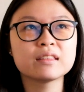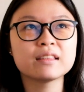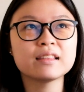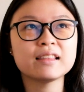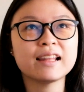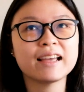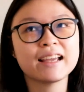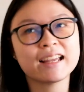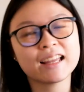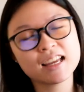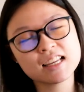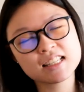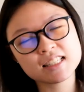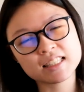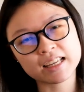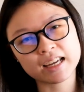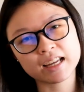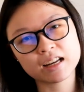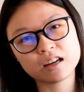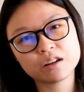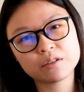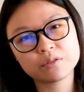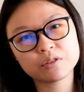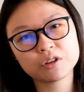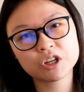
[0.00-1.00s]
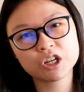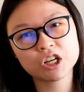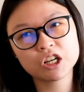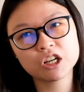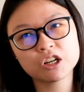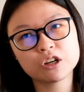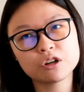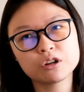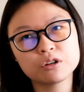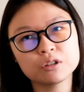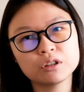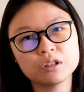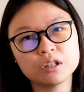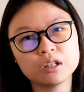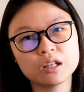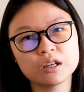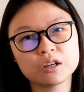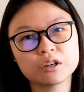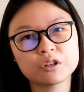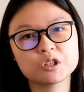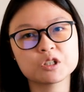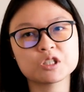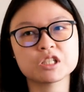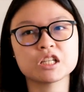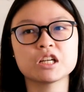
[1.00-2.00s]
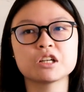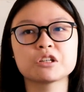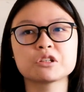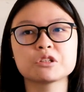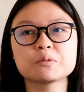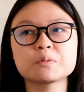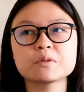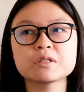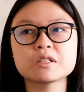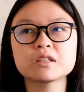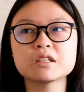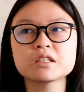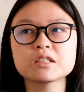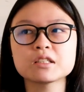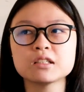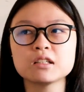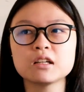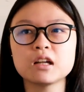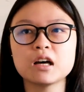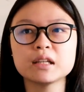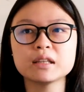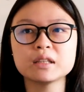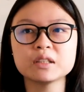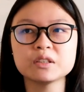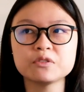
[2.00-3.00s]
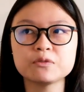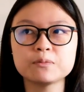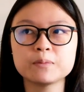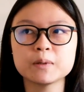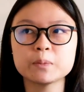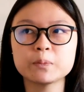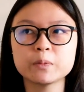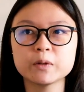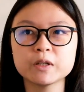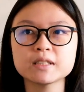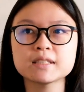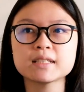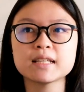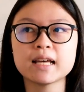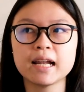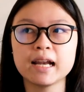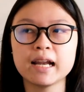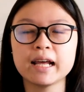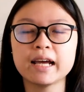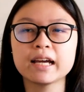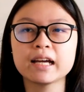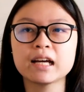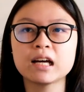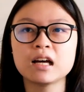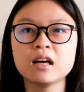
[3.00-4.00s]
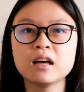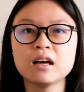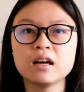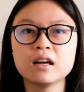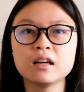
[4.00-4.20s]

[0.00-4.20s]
like I said, if you're gonna go to the crochet groups, there's a lot of people selling